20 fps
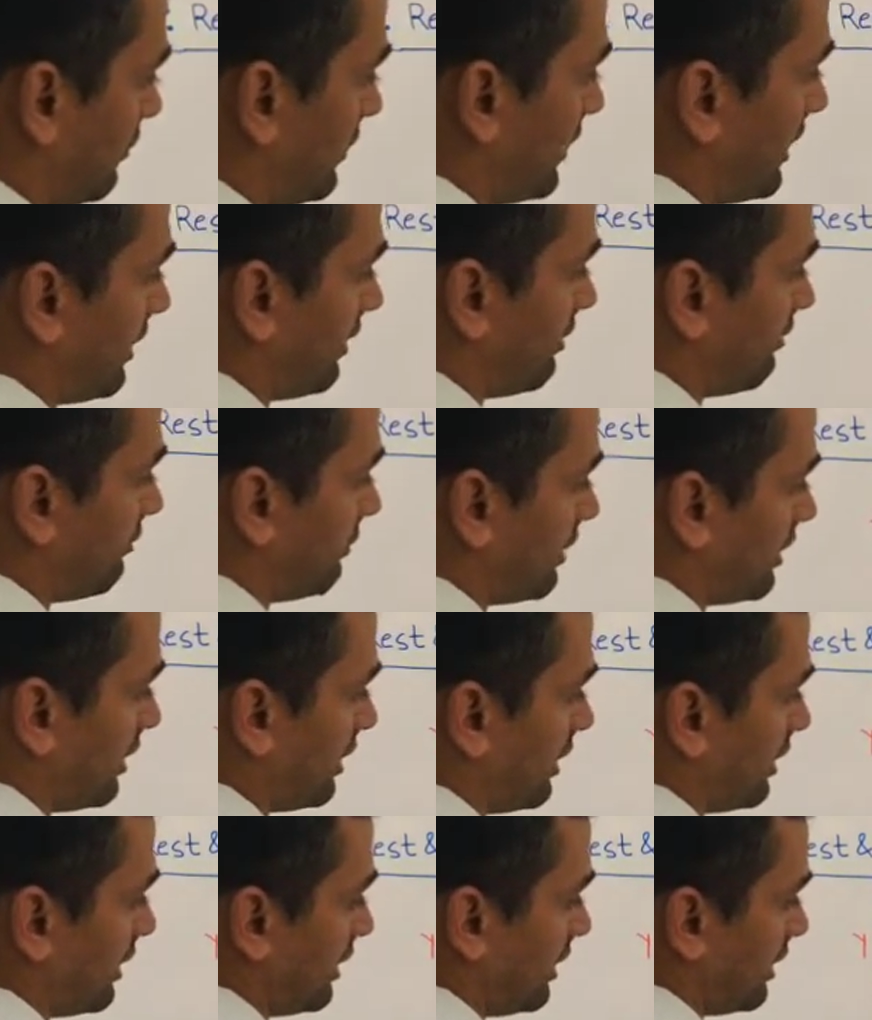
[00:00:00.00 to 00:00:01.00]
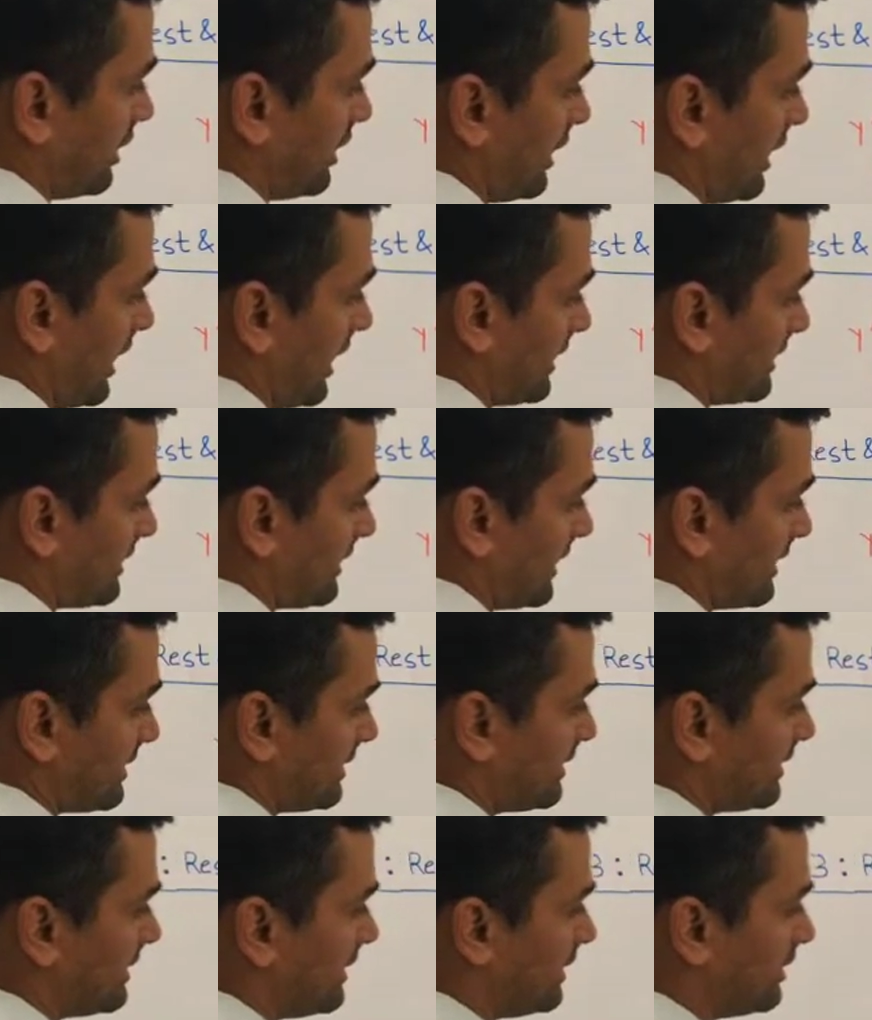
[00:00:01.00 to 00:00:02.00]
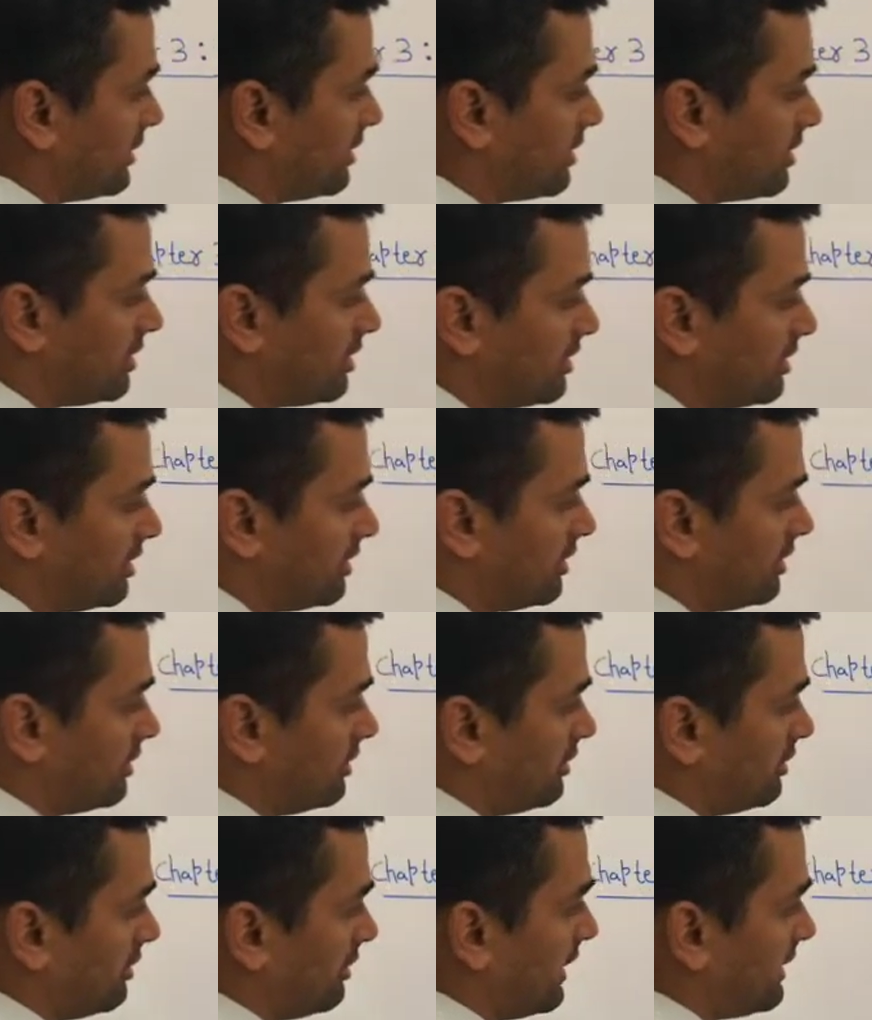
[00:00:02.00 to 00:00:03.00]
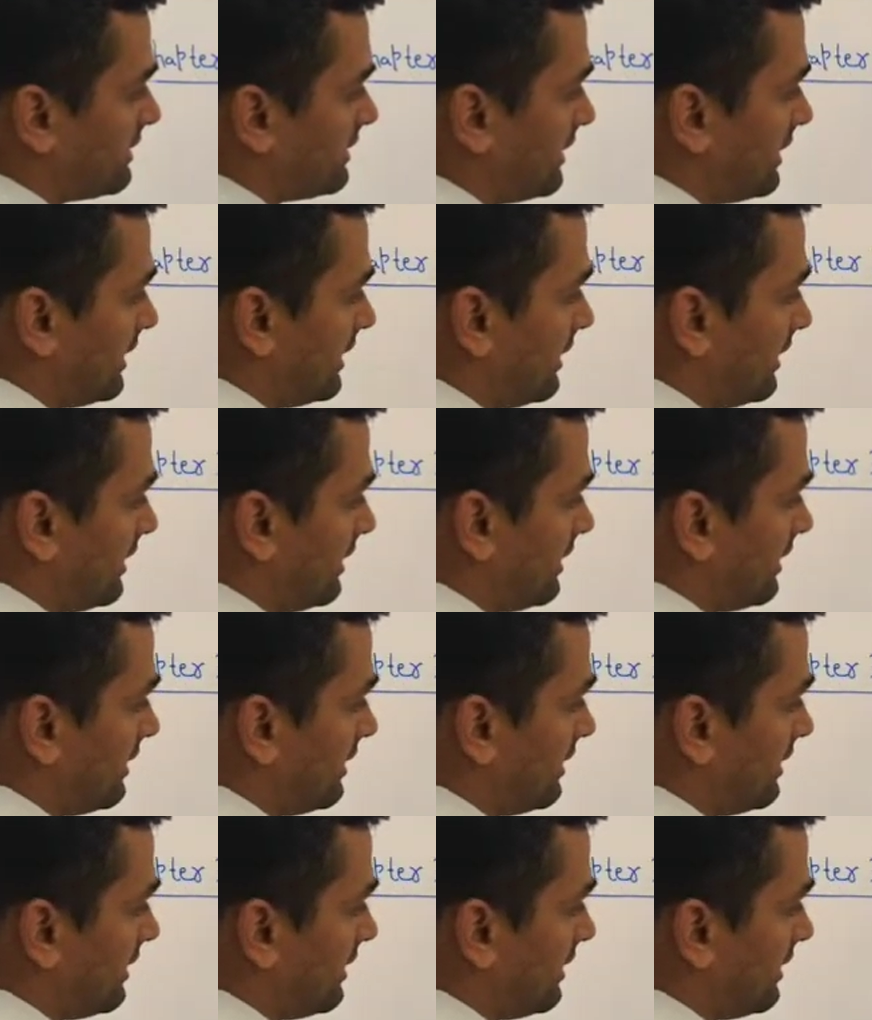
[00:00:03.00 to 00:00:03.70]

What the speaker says: we have x-axis here. Let's say